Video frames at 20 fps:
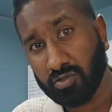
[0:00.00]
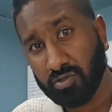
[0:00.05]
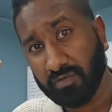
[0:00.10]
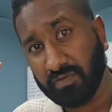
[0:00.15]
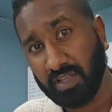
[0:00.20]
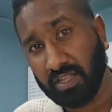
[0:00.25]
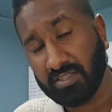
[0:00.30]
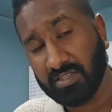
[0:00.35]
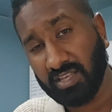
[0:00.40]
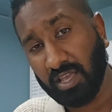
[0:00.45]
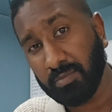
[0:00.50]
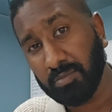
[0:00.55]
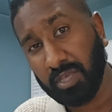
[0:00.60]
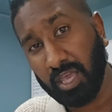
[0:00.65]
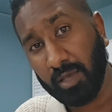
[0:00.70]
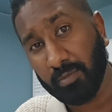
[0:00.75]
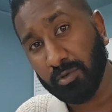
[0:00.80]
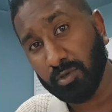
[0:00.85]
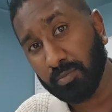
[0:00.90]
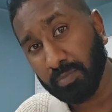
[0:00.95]
of that same
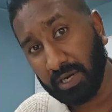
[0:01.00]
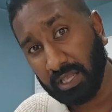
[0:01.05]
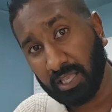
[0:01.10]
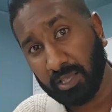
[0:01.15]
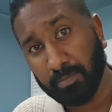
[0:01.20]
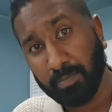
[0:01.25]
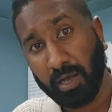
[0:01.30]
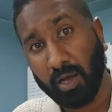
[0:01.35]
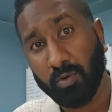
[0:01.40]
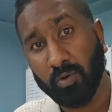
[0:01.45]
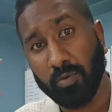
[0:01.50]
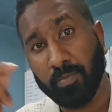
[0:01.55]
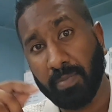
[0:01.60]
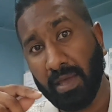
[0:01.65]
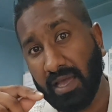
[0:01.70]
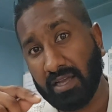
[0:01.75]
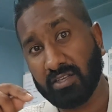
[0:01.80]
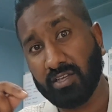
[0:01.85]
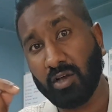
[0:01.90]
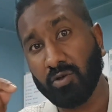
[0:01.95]
cable bringing power
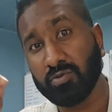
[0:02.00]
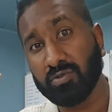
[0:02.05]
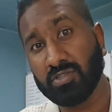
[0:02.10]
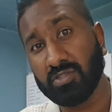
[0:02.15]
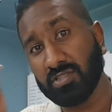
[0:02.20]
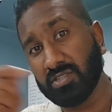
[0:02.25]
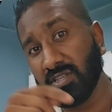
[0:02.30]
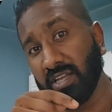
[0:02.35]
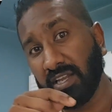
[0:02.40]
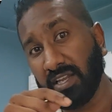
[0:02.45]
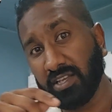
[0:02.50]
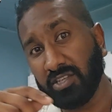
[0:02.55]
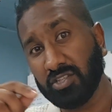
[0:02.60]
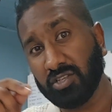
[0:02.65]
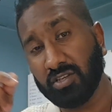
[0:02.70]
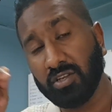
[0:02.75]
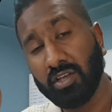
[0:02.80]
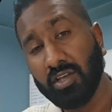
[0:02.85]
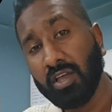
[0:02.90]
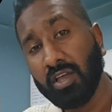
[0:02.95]
back down this direction.